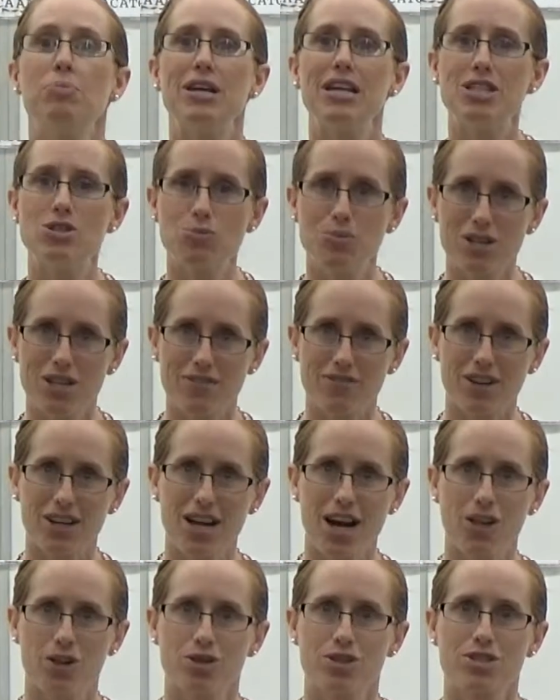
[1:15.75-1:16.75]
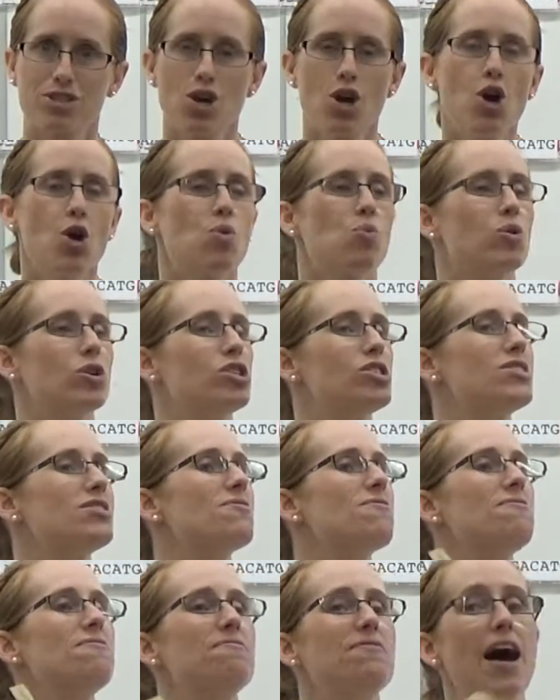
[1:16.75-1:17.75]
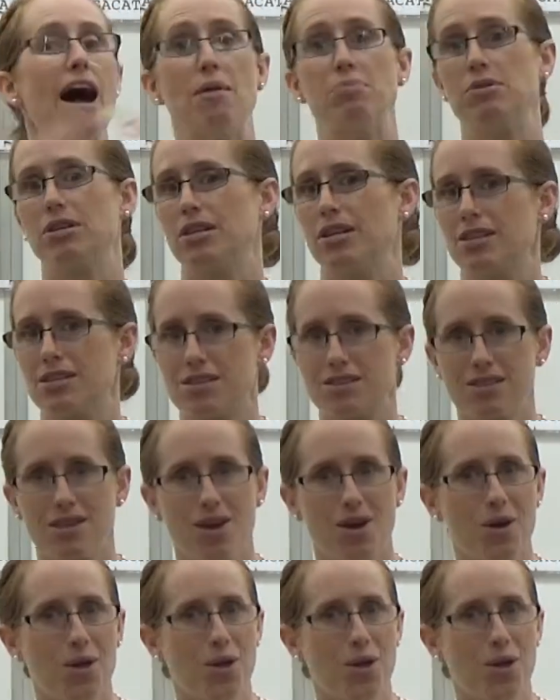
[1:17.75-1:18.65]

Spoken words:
beads will be different colors, which is fabulous.